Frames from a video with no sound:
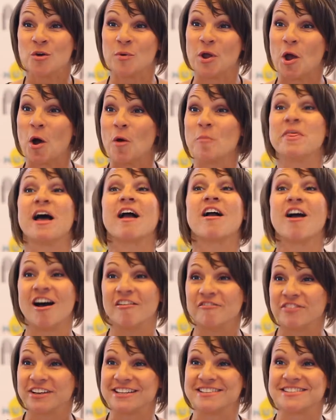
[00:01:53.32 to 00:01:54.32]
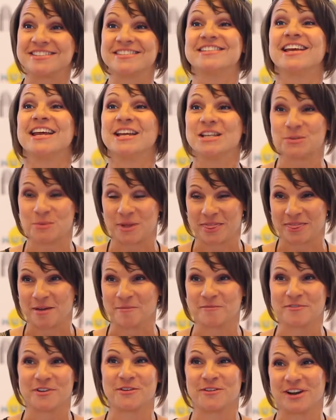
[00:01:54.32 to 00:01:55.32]
We hope that confidence stays with
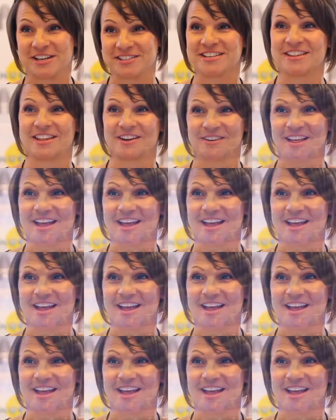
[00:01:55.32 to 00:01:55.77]
them for the rest of their